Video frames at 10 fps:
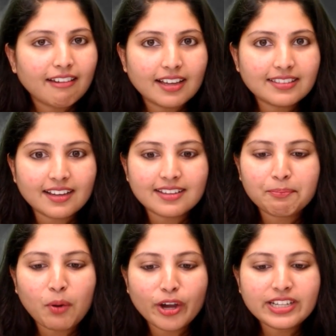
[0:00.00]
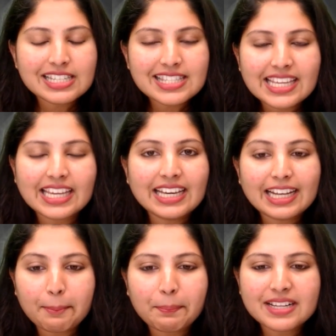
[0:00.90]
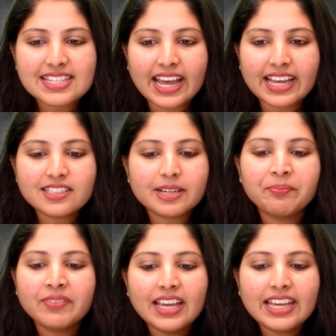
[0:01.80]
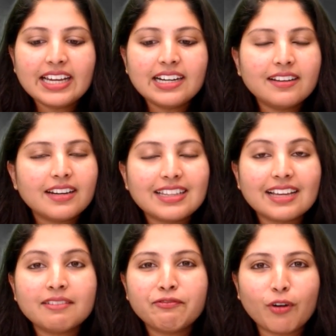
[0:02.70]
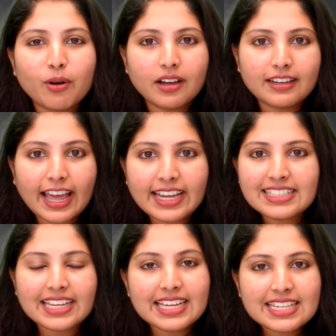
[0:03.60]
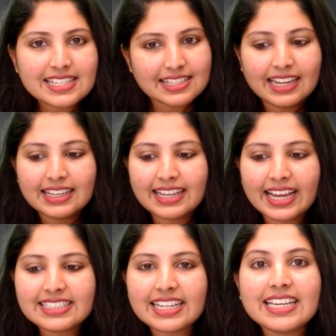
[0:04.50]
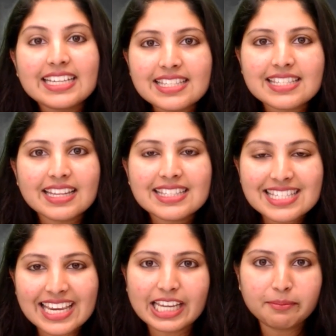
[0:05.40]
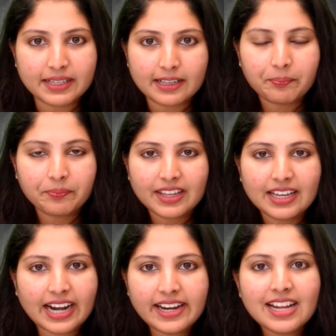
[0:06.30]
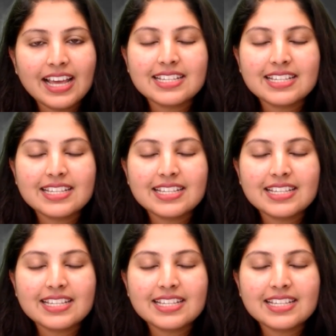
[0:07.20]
the point C represent, here the light is stable, right?